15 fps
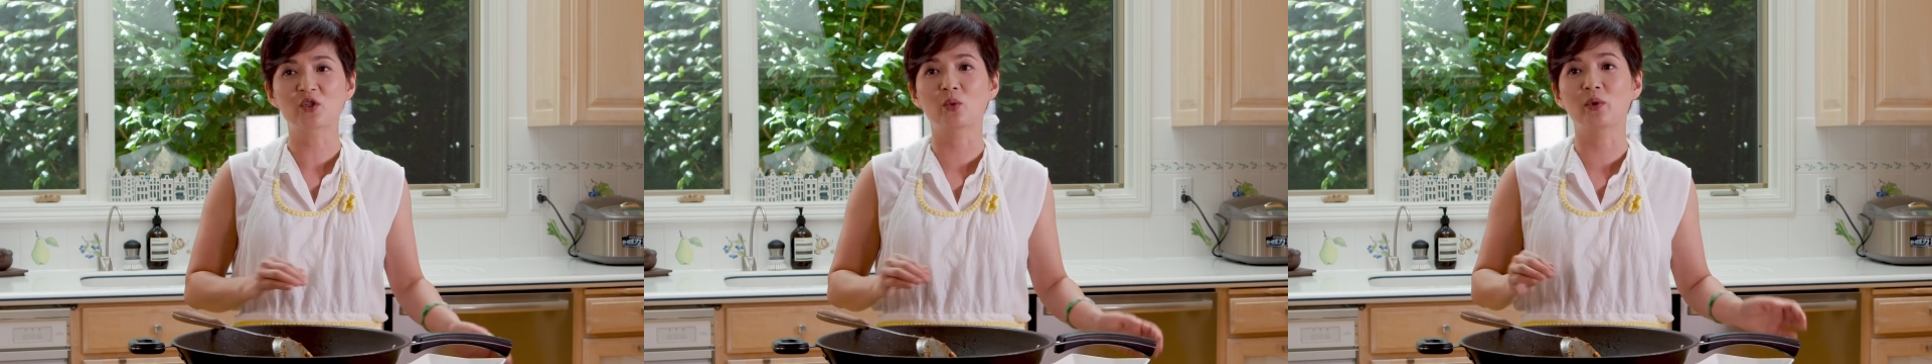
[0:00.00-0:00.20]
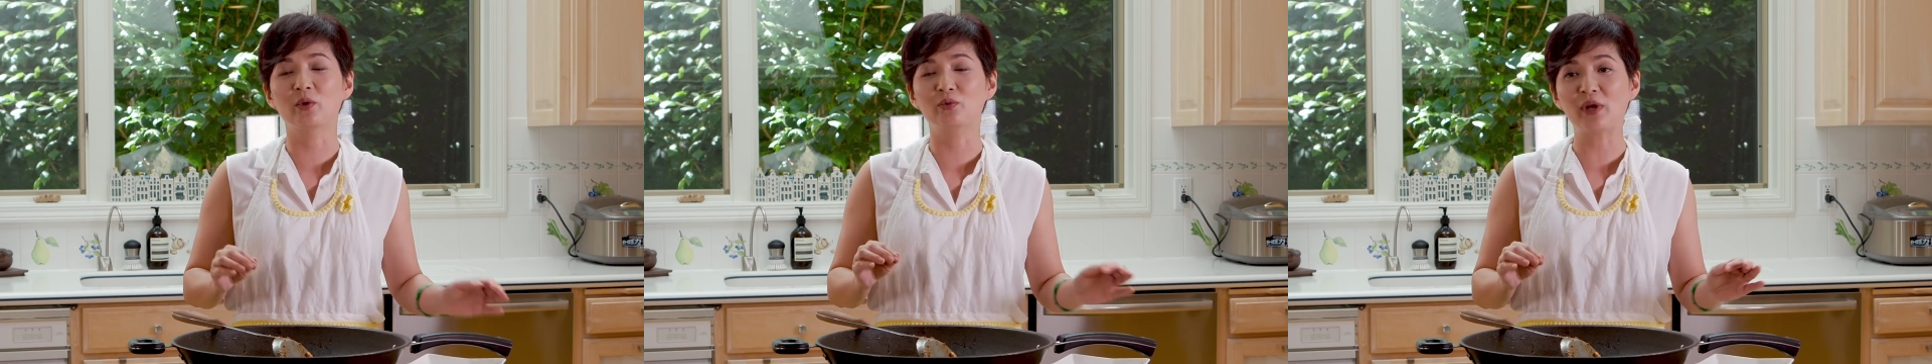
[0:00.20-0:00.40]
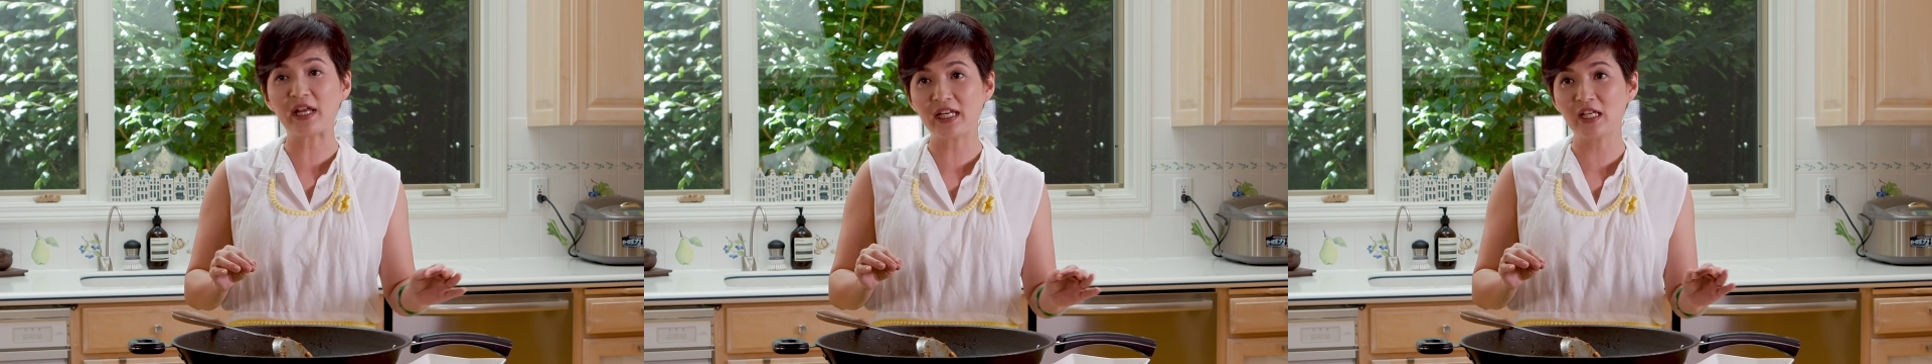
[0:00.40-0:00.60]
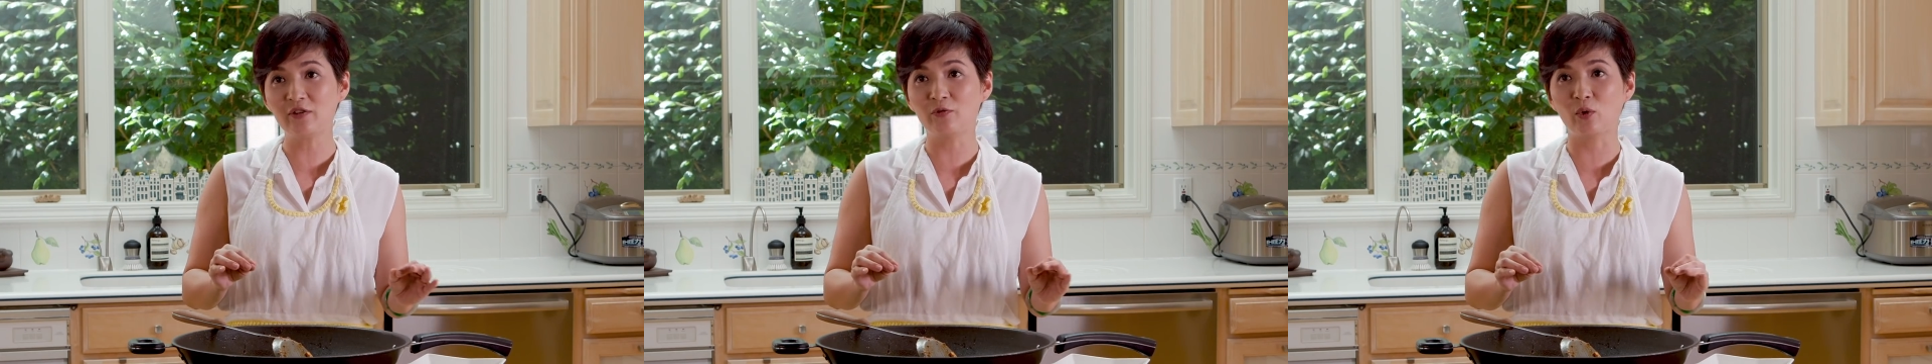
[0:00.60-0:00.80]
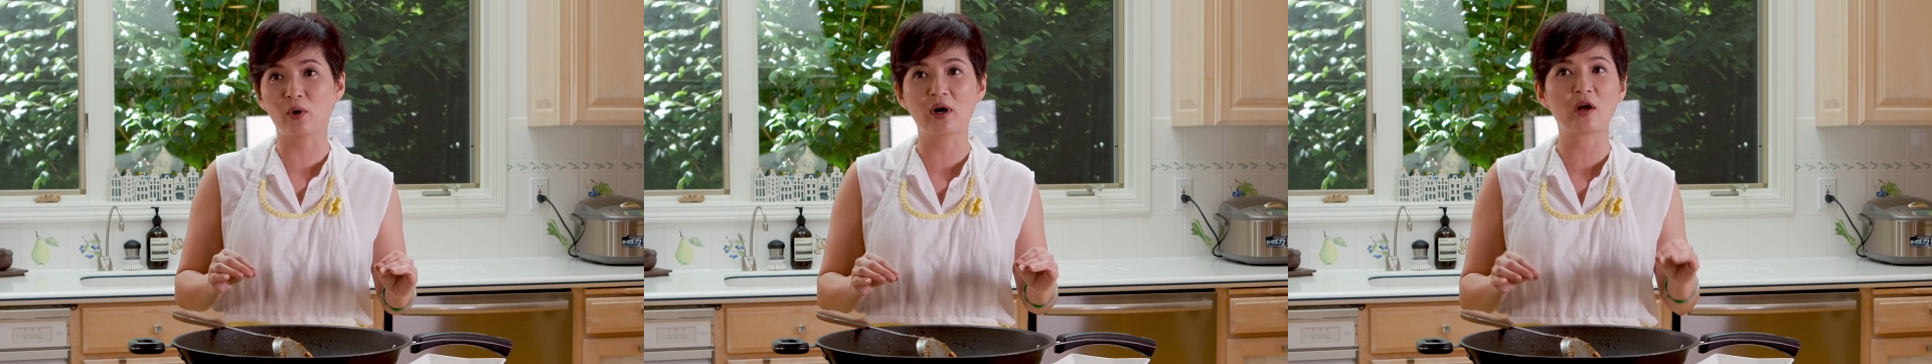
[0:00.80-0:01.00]
So we're ready
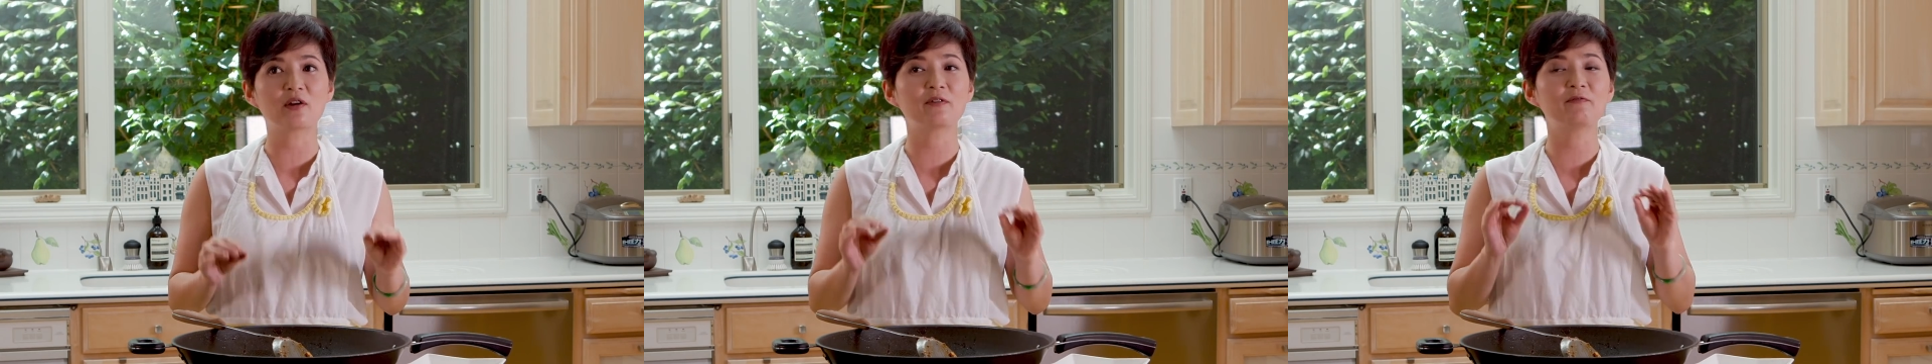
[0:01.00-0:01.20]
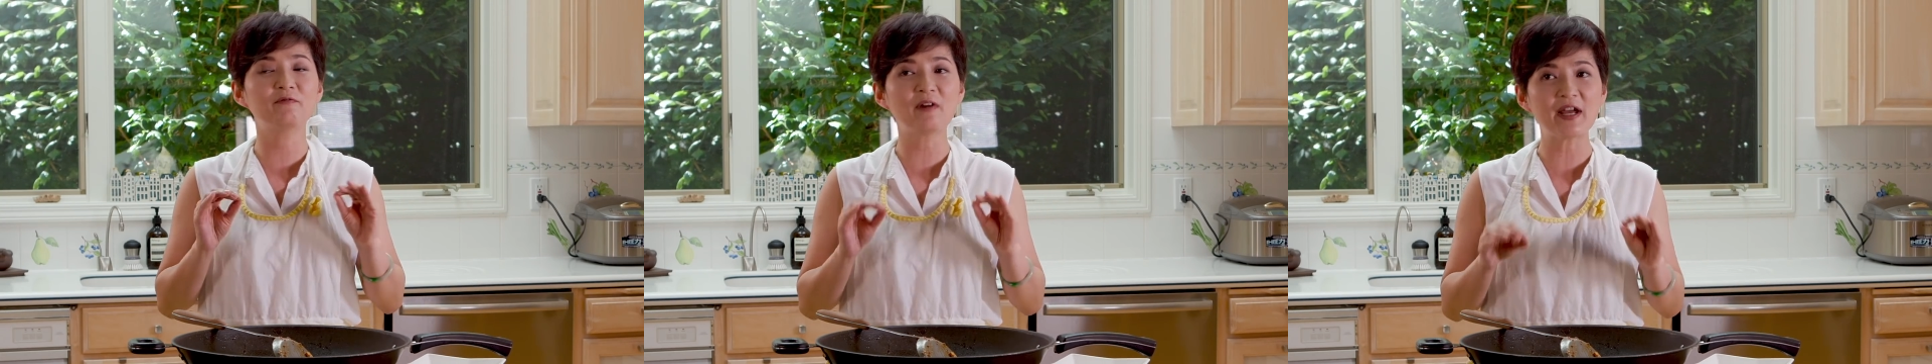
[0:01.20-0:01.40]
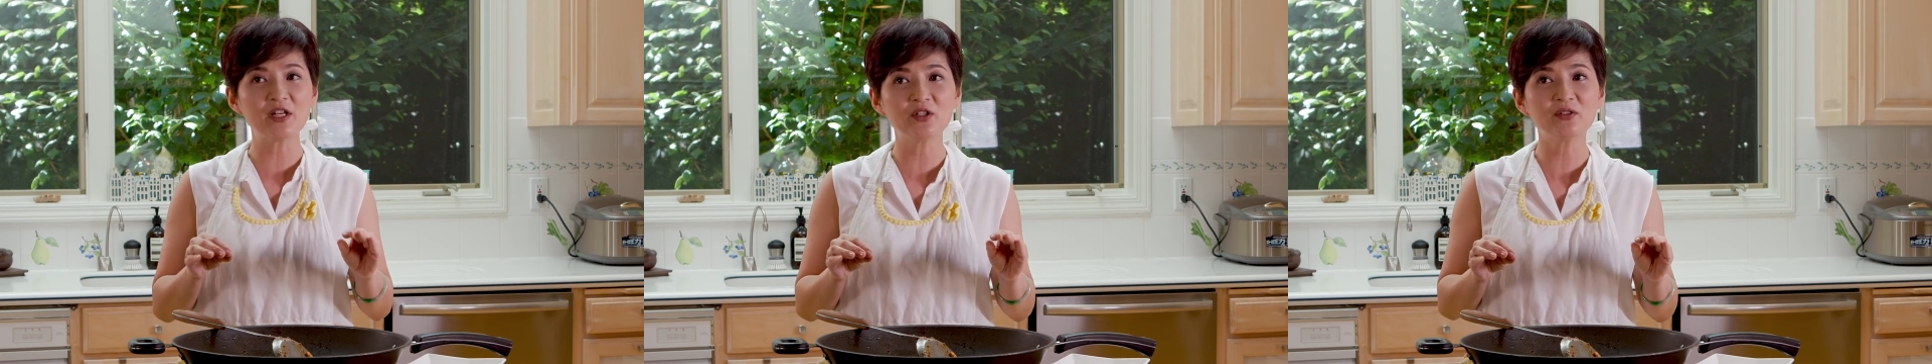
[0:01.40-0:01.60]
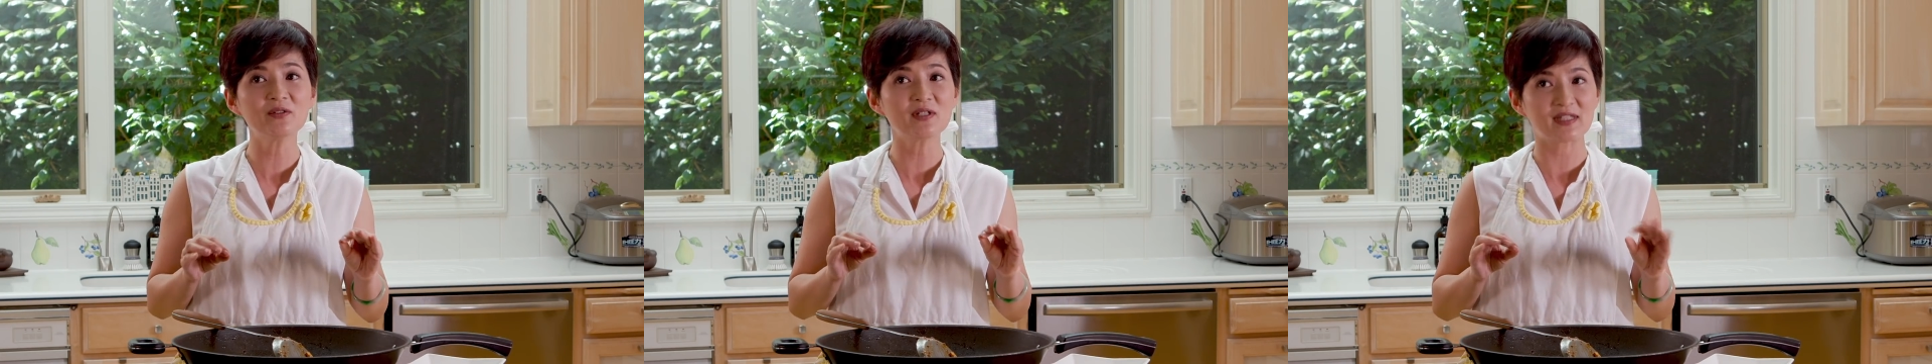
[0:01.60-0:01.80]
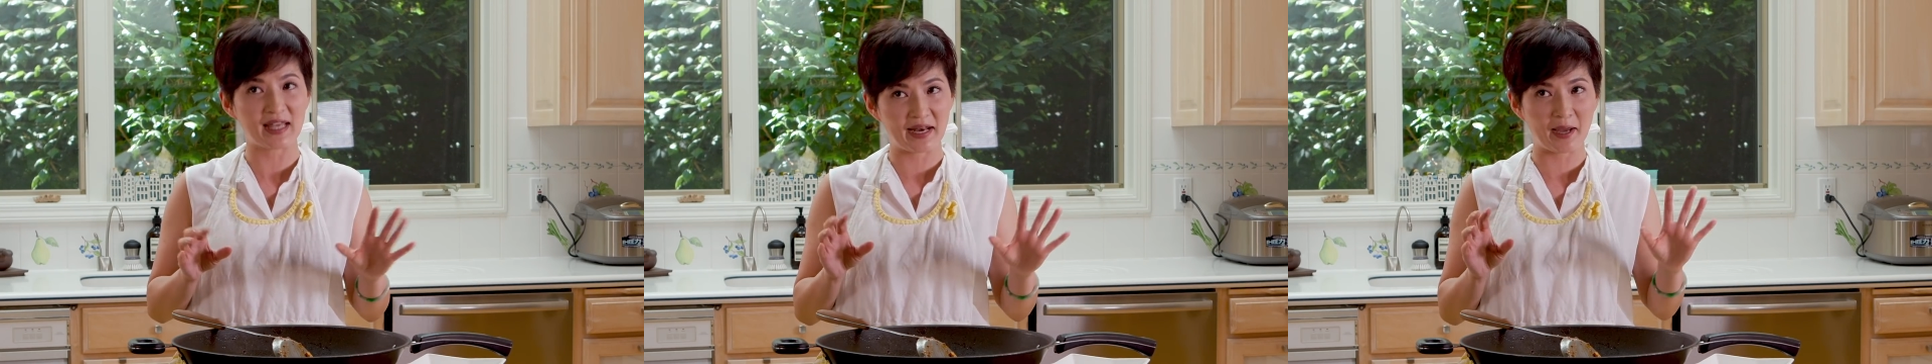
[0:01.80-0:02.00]
for our final
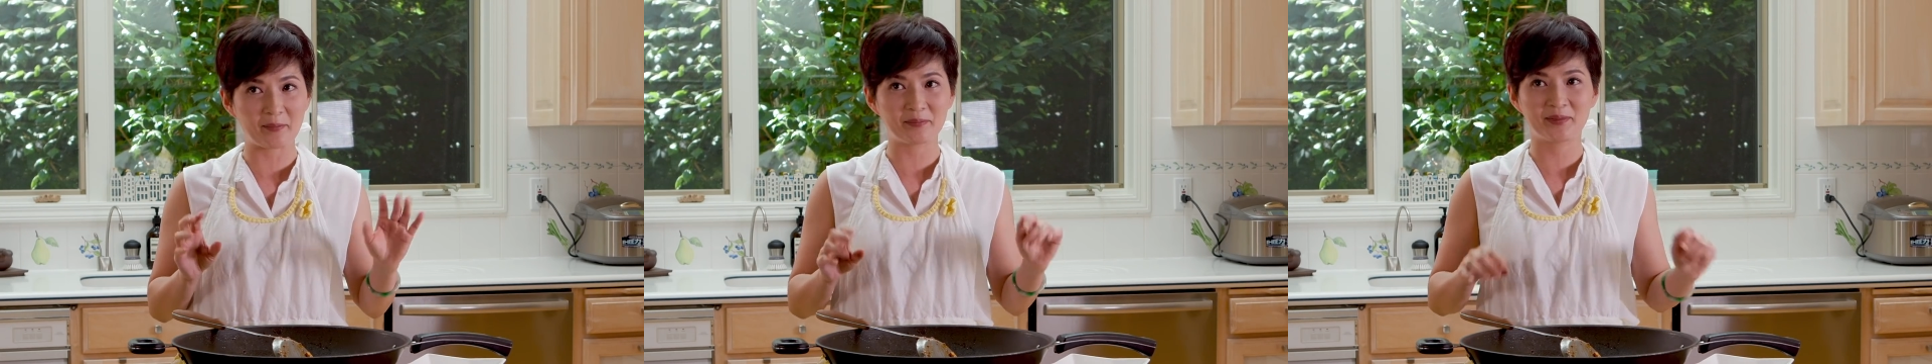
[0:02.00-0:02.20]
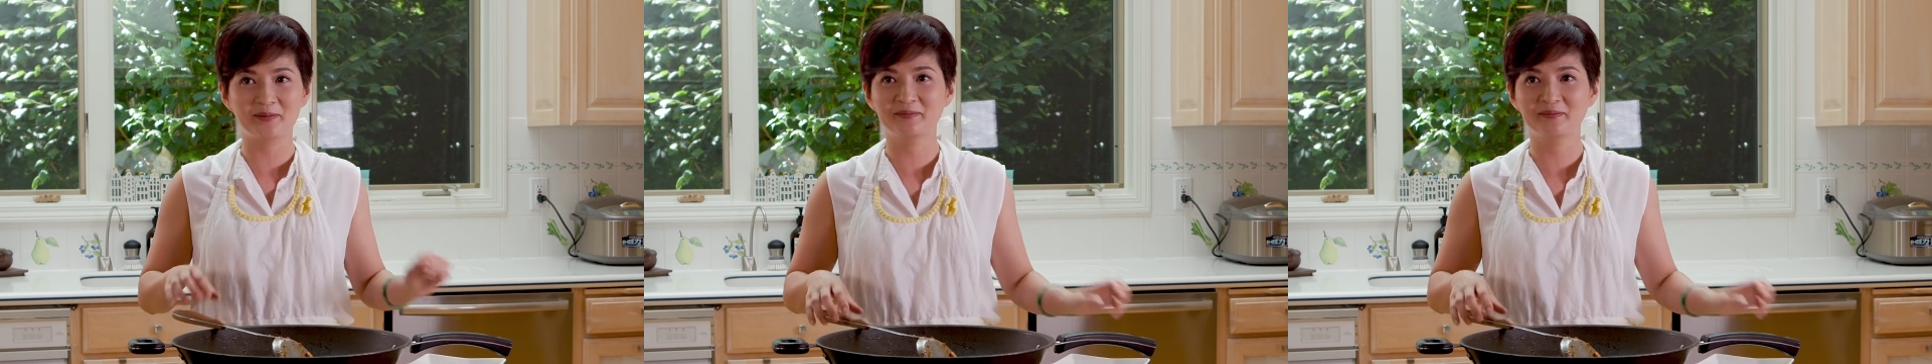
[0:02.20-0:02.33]
setup.